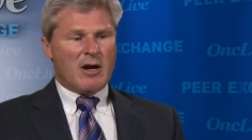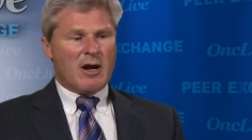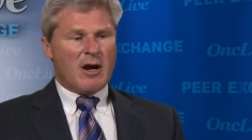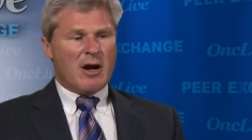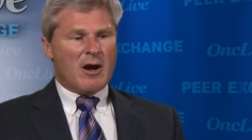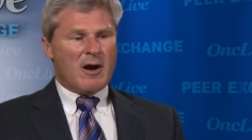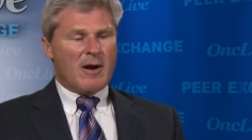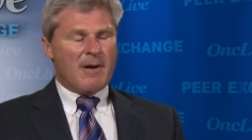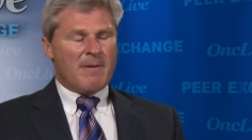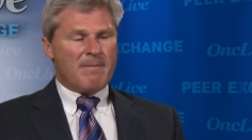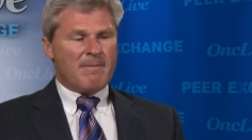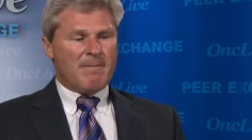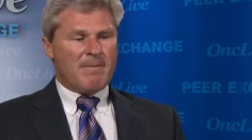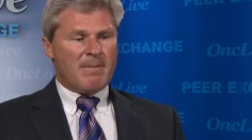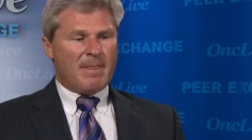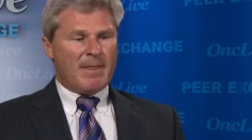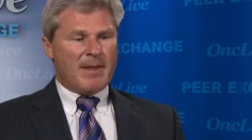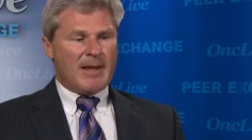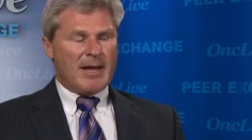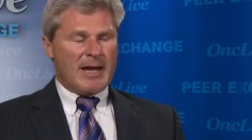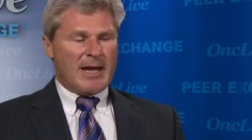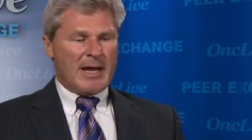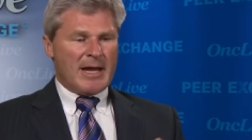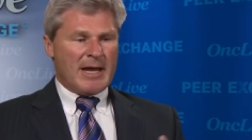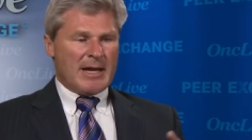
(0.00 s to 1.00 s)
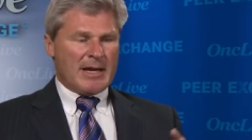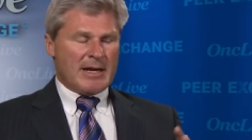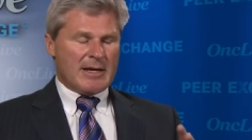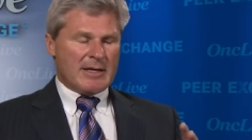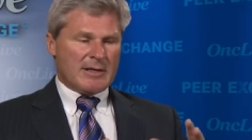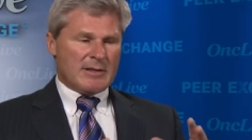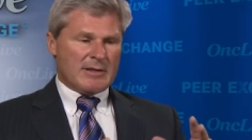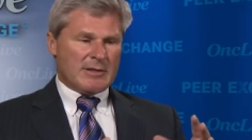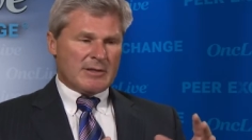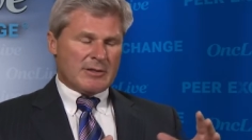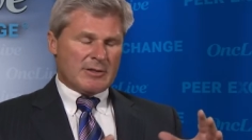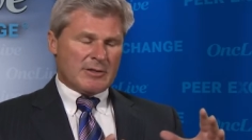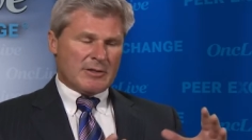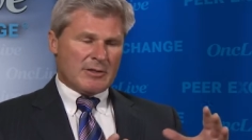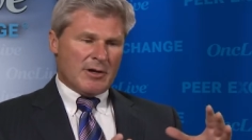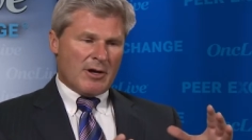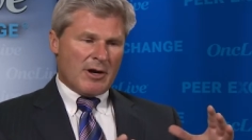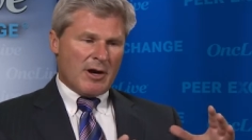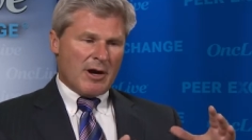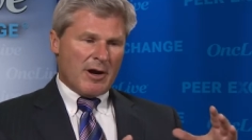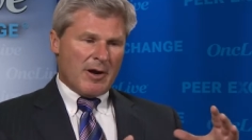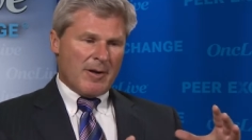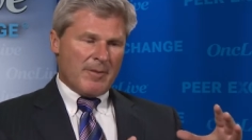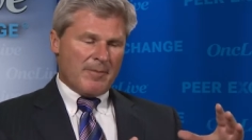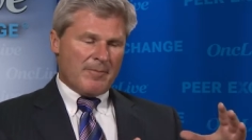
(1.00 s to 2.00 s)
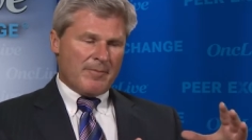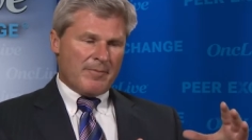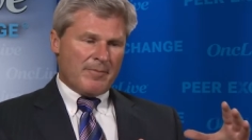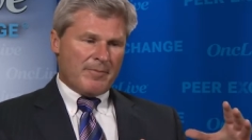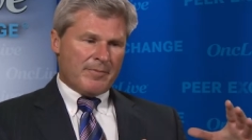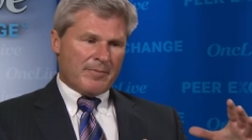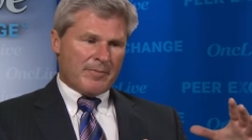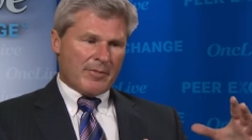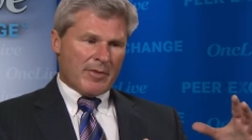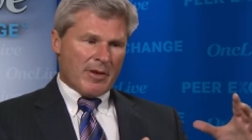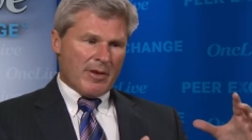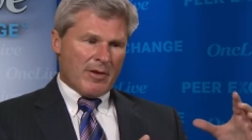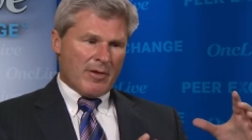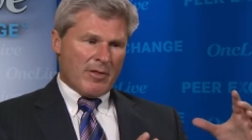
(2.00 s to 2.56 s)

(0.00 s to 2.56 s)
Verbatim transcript: Um, and um,